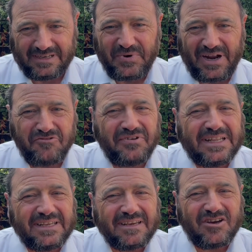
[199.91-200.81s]
But I
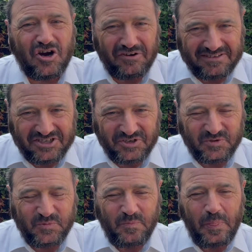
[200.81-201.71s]
really encourage
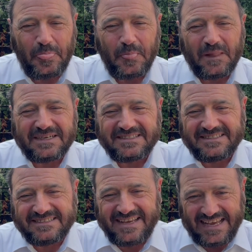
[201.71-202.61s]
you
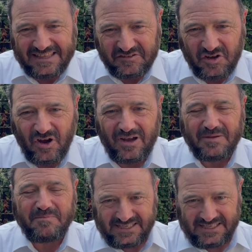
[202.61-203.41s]
to take the time,